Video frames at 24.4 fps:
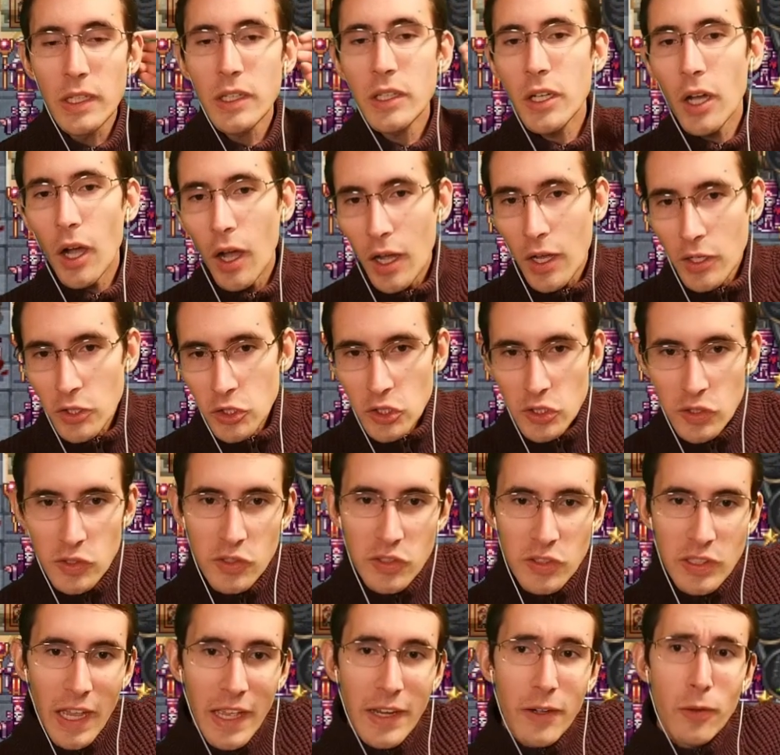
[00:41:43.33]
We did
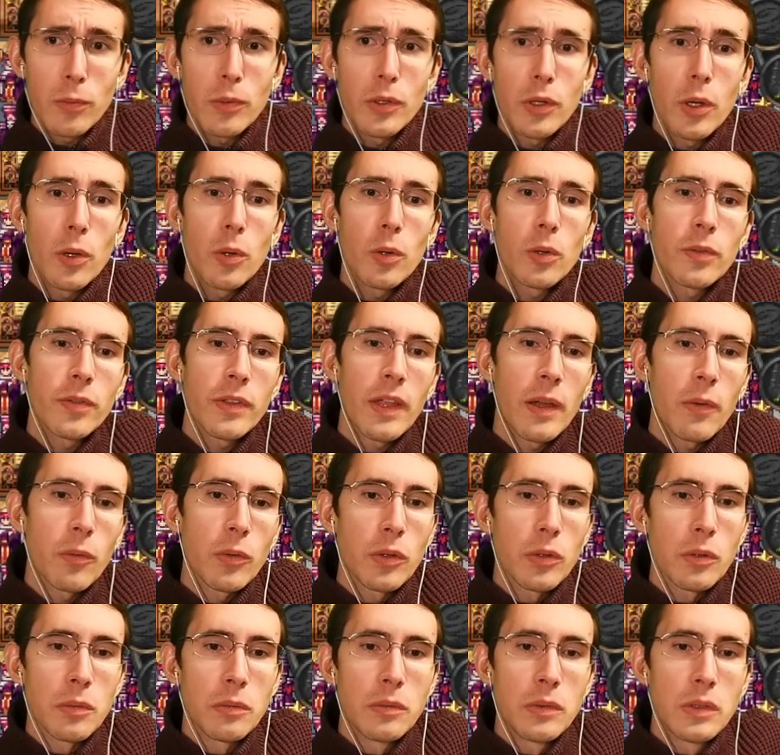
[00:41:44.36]
cautious. I don't know if
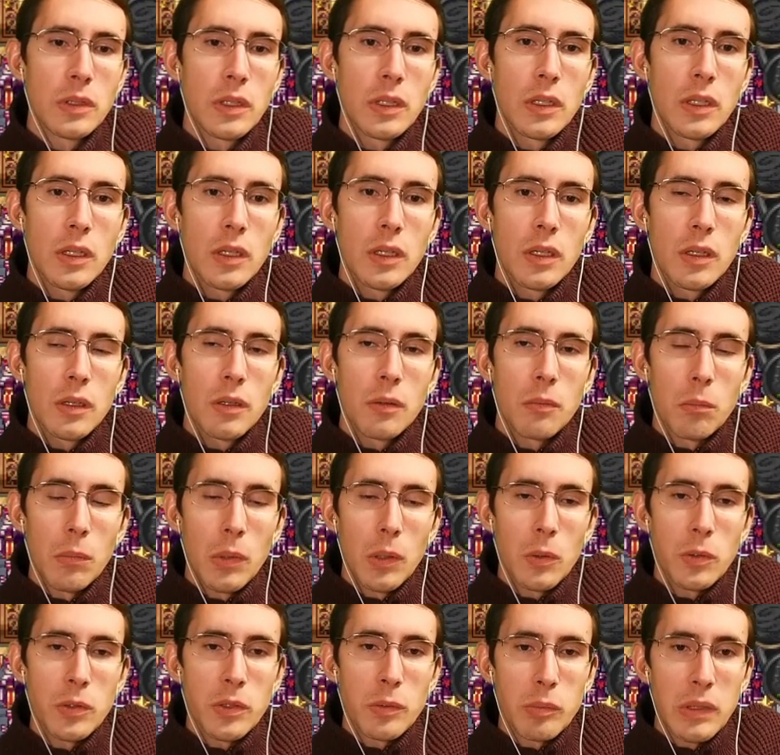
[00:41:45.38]
that will
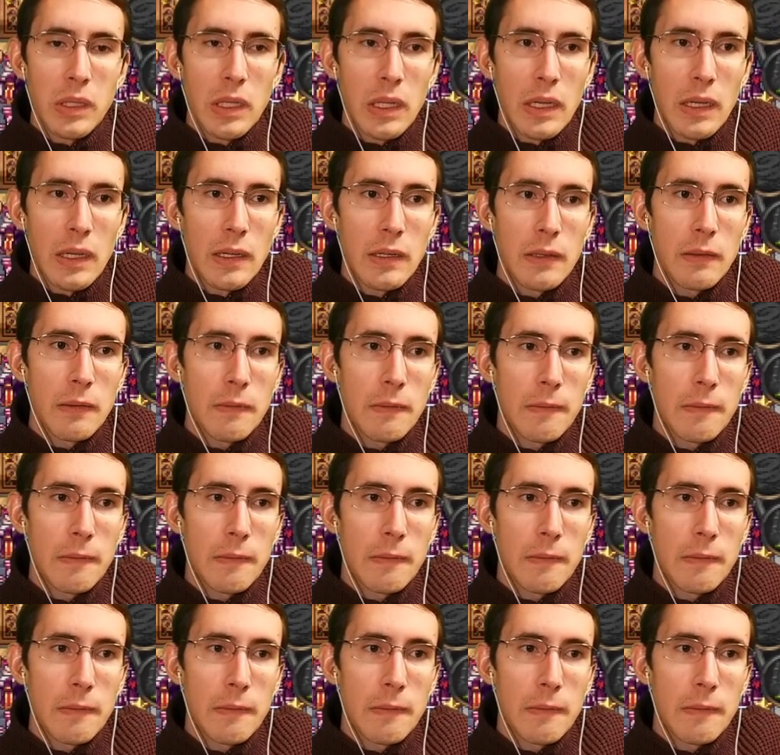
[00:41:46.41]
multiply.